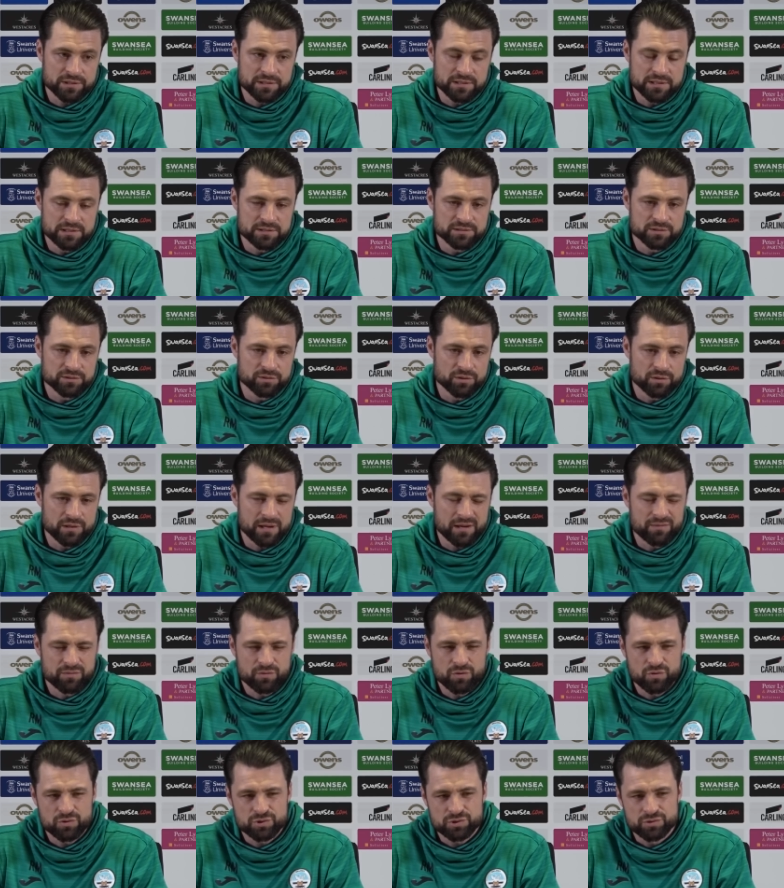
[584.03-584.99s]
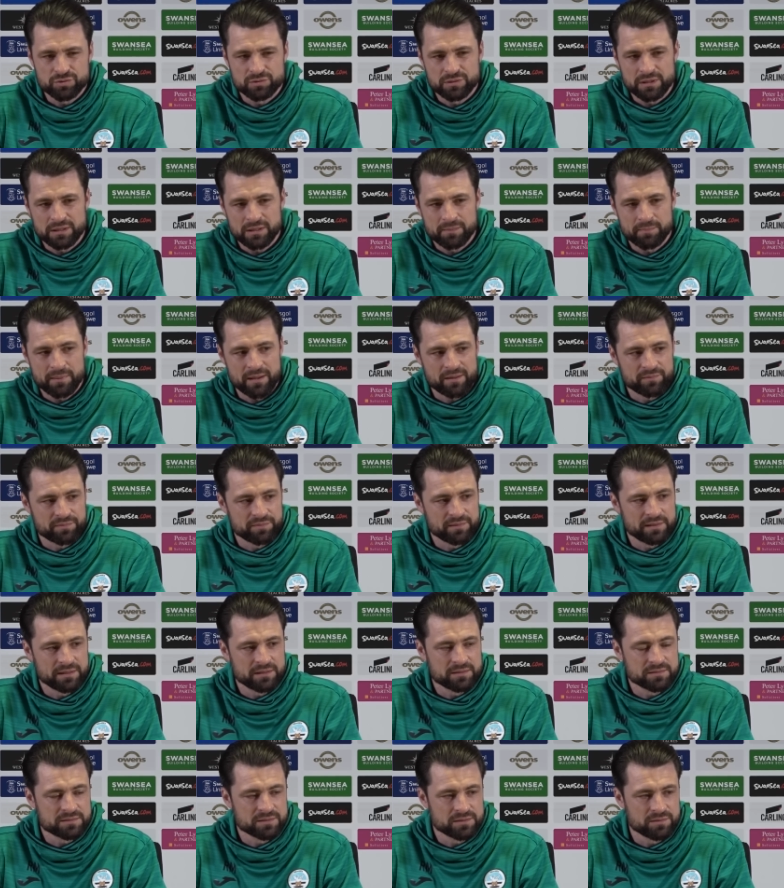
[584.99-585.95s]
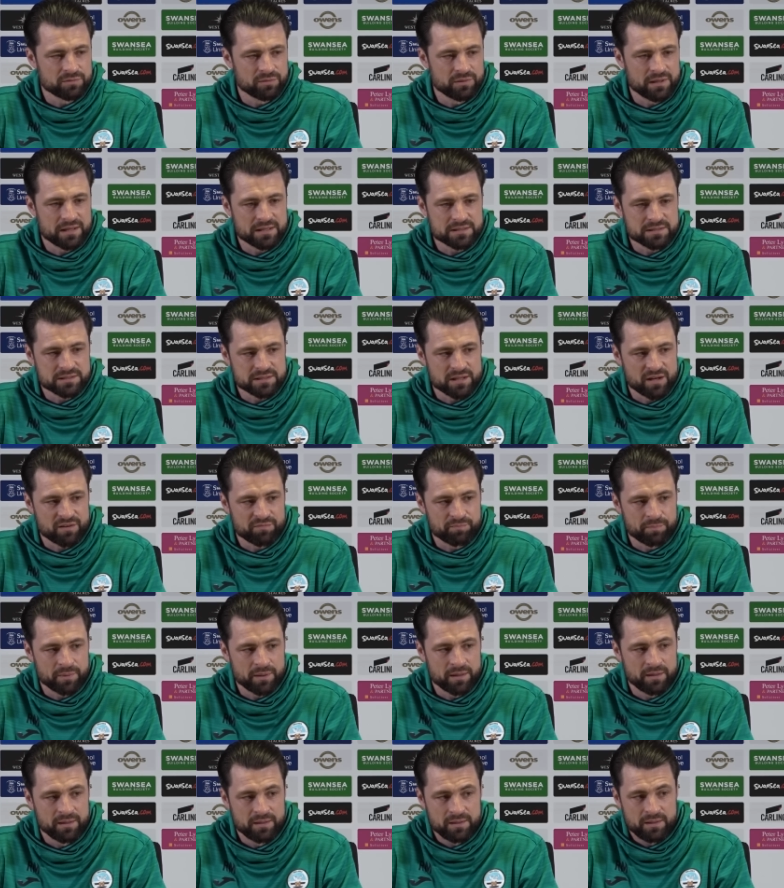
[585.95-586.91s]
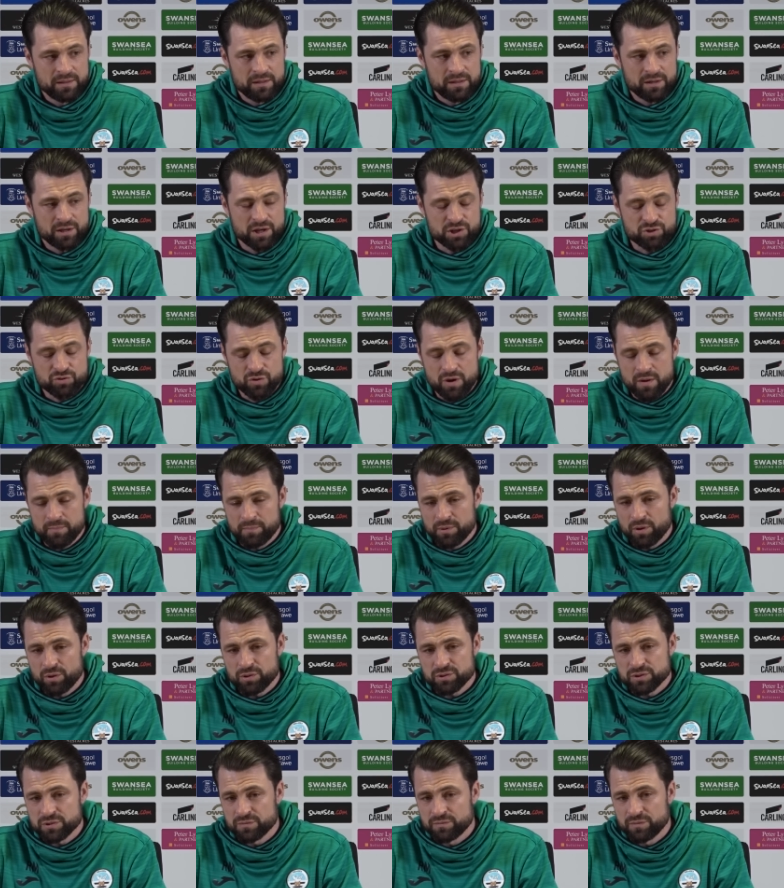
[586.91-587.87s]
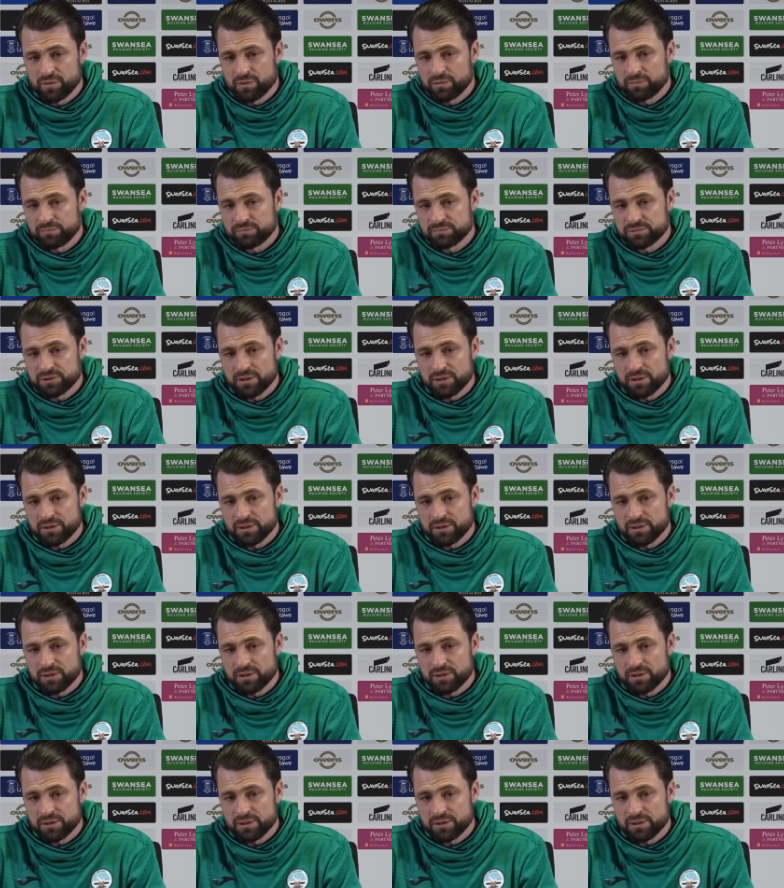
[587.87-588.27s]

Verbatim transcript: I need to do that. Of course, you think about things and all that stuff, but I try and be honest with you.